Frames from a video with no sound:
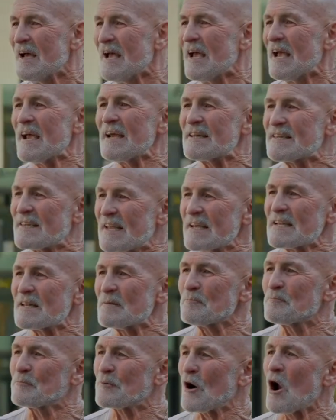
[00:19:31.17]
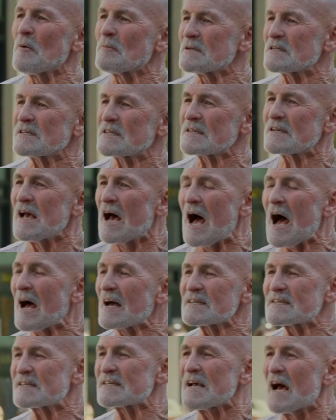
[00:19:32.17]
He didn't promise
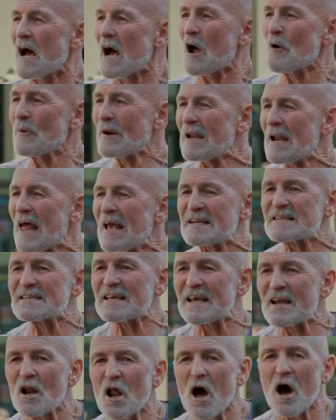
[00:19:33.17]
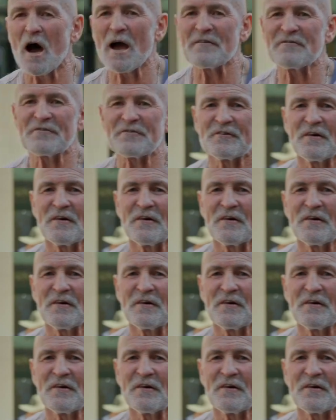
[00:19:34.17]
us a relaxing life,